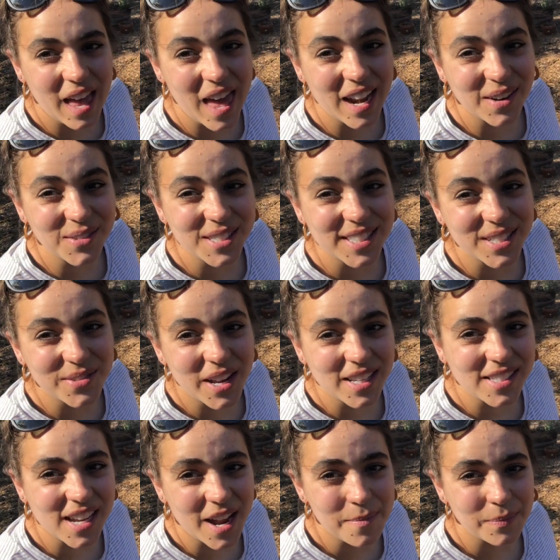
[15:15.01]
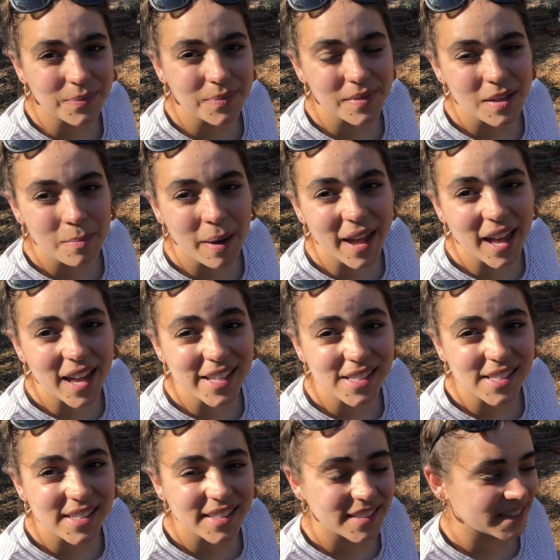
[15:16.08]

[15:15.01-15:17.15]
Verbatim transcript: and I will see you next time. Bye guys.